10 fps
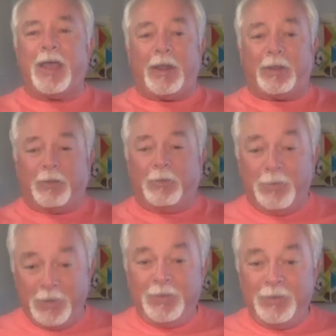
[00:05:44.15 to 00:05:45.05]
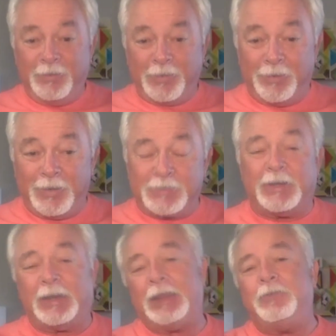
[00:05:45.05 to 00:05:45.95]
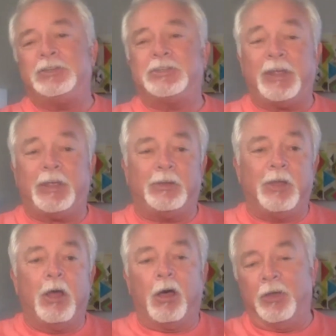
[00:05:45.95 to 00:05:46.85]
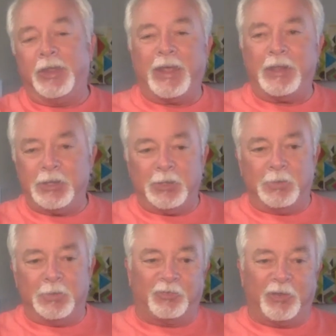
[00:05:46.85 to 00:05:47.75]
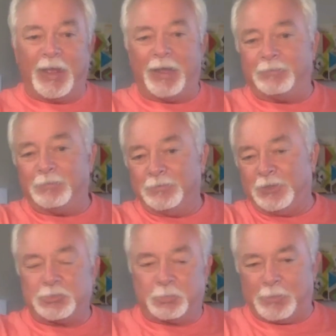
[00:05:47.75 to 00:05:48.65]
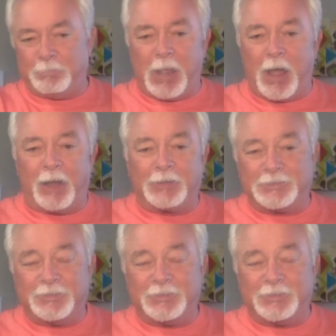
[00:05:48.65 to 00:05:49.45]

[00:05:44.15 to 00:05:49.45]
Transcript: I go, there it is. And he even said, all you gotta do is fill out these three blocks,